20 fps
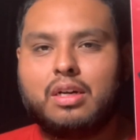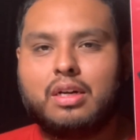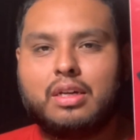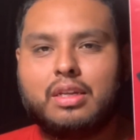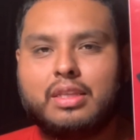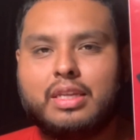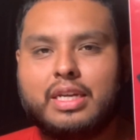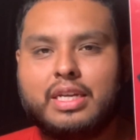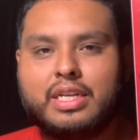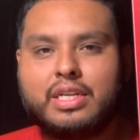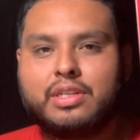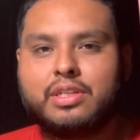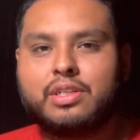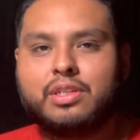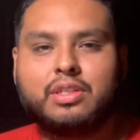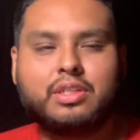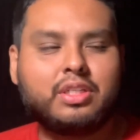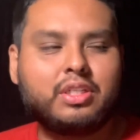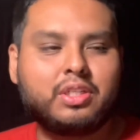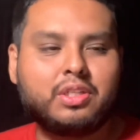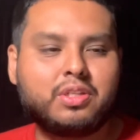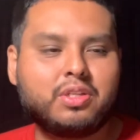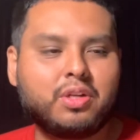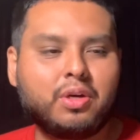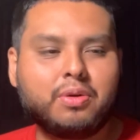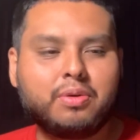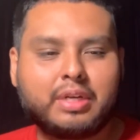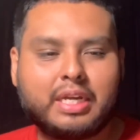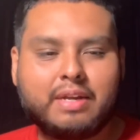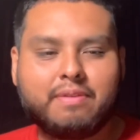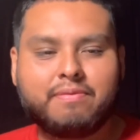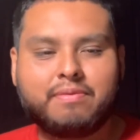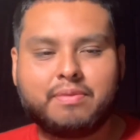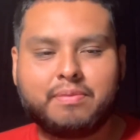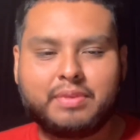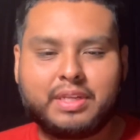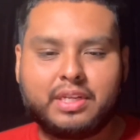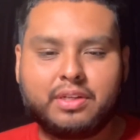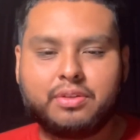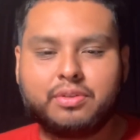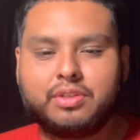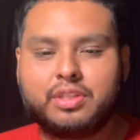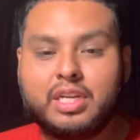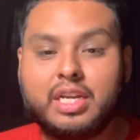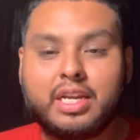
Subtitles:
that you just don't get from the OG.